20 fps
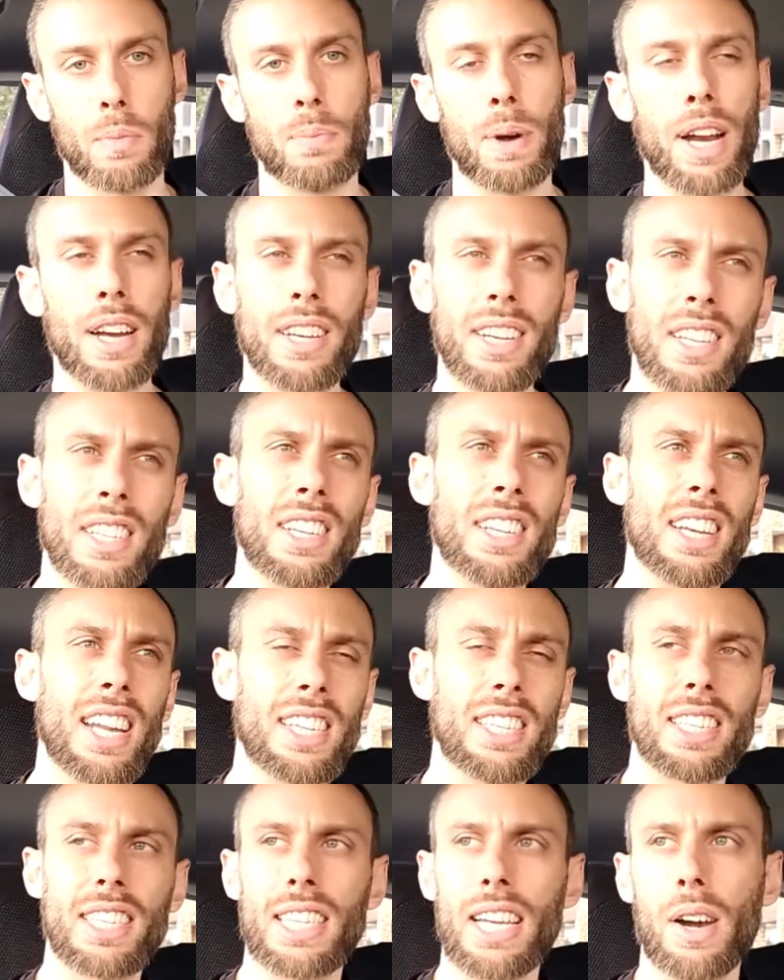But it doesn't
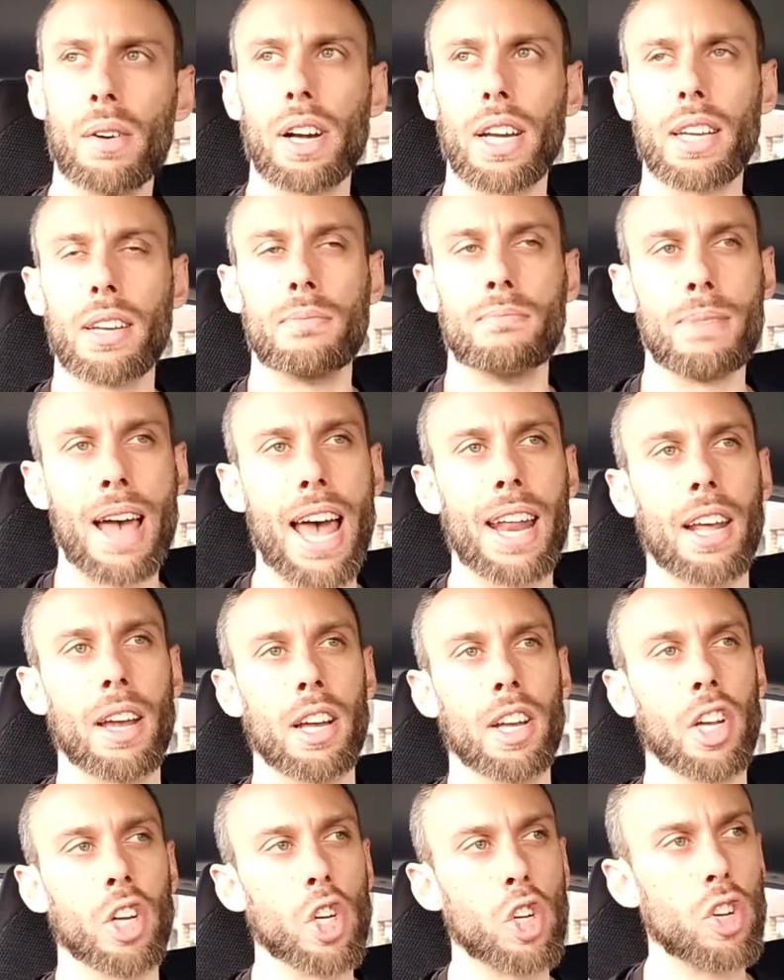necessarily matter.